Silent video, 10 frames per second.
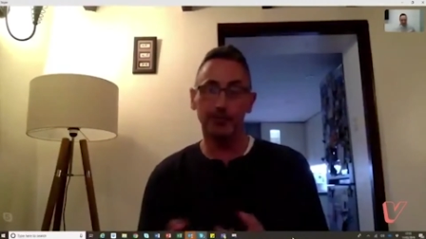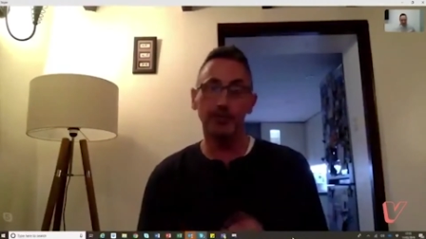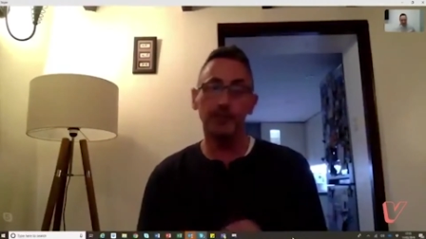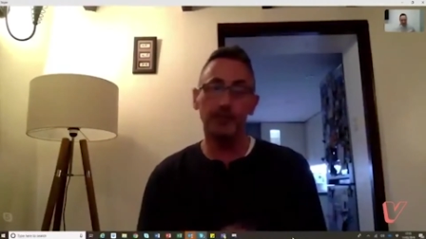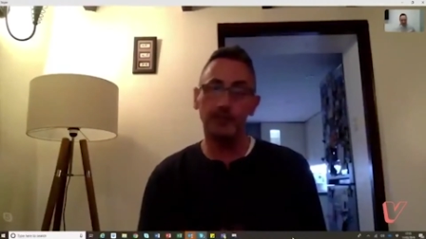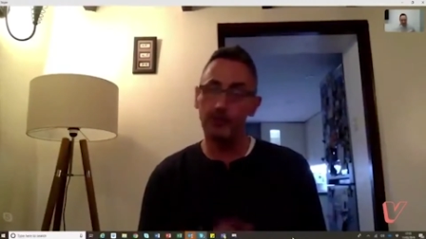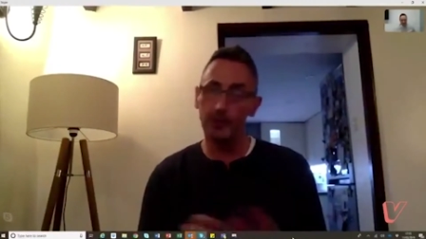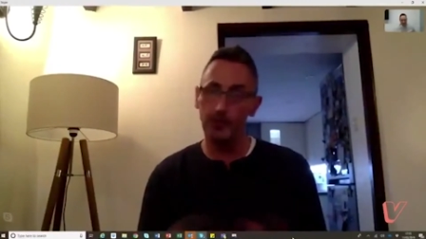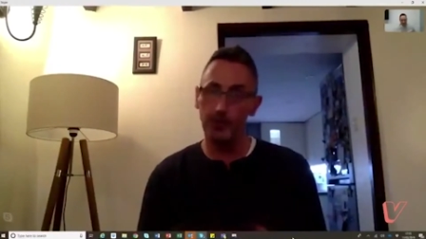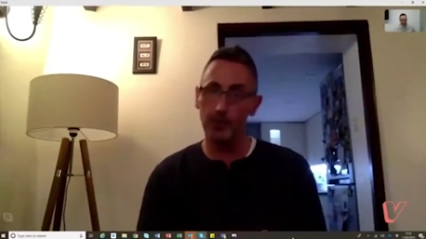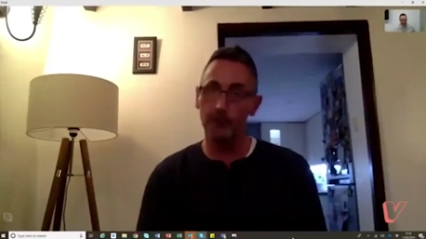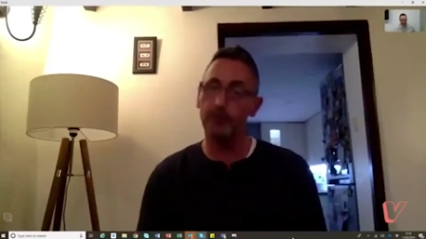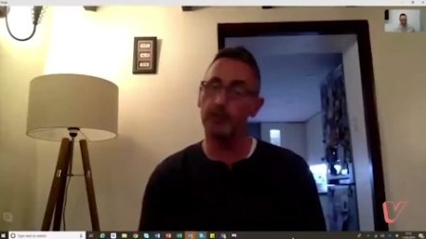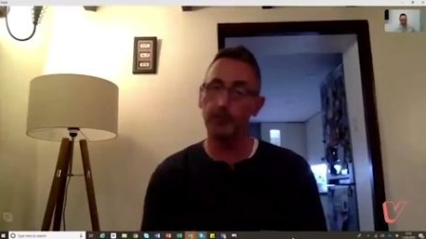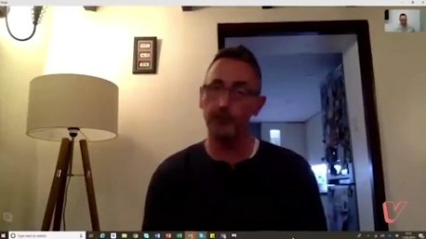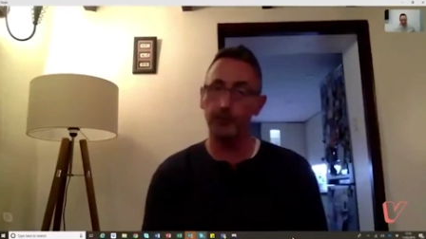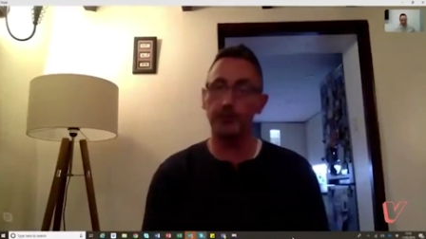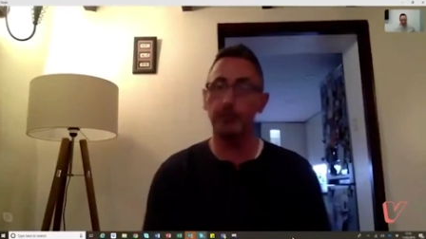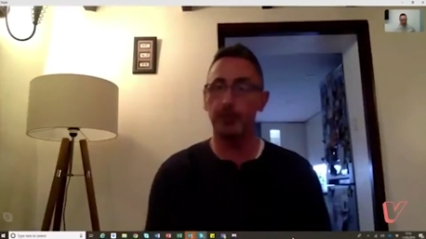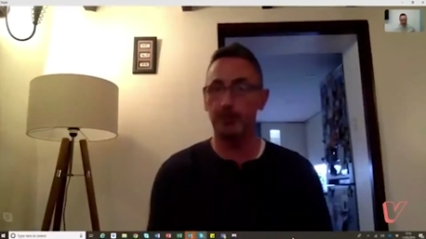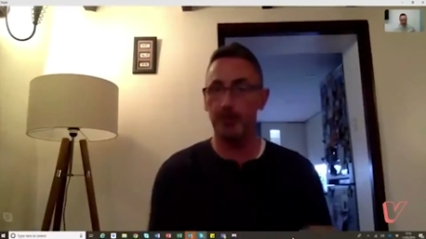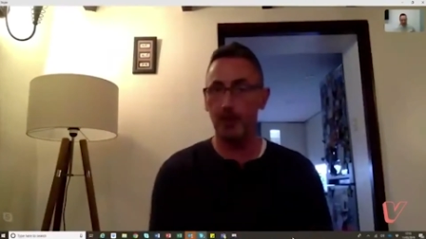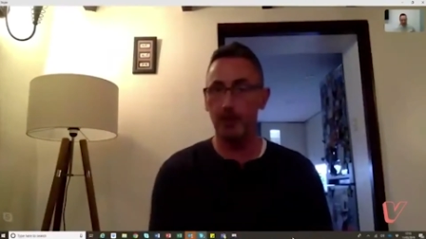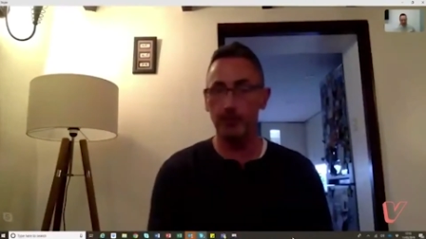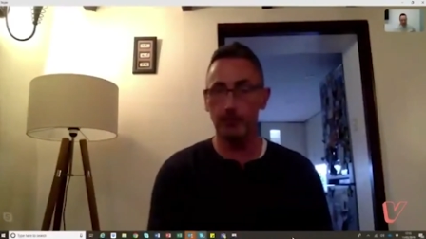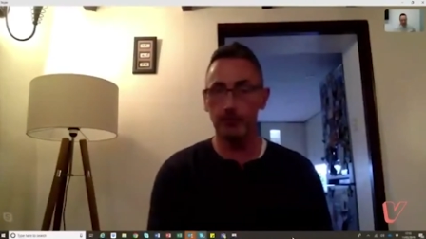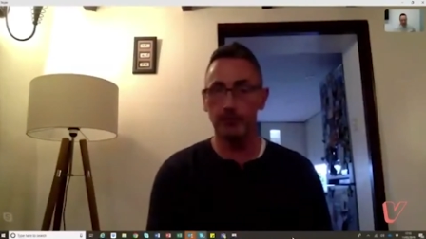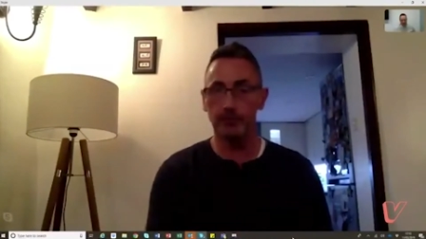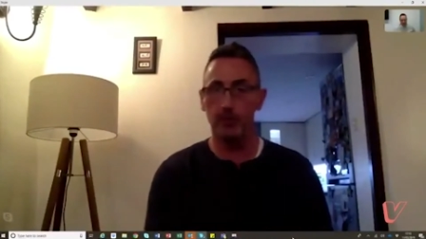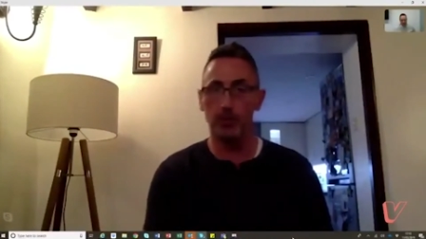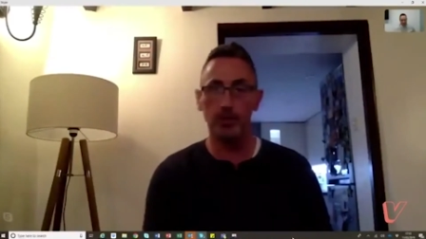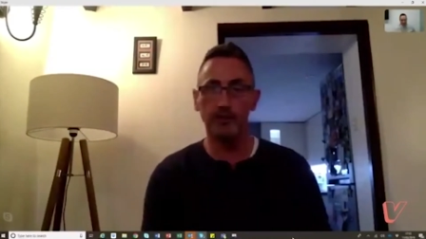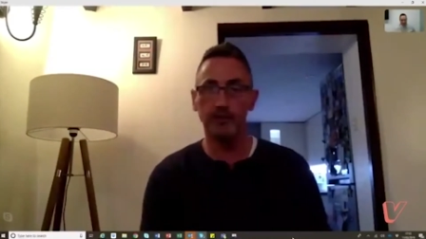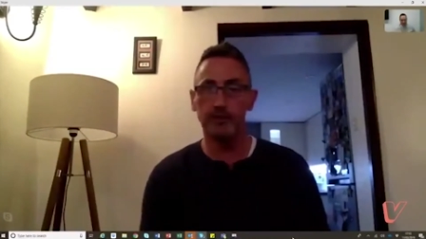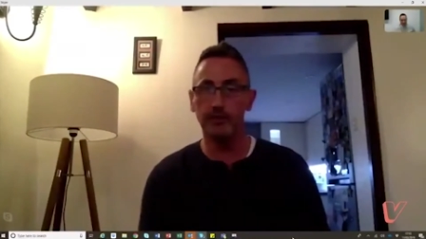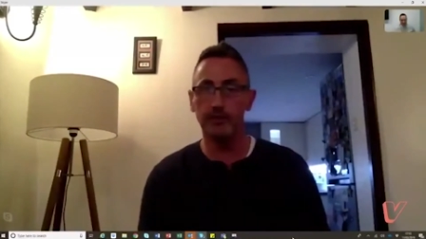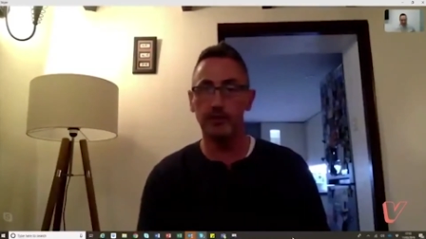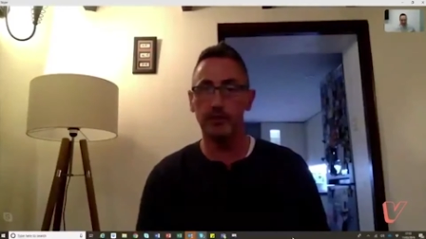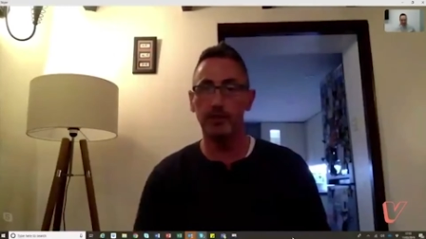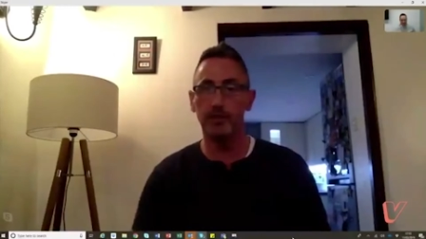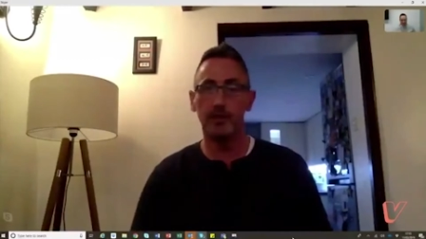And if you can deal with those, so you can either train people up and help them to understand what it is that needs doing,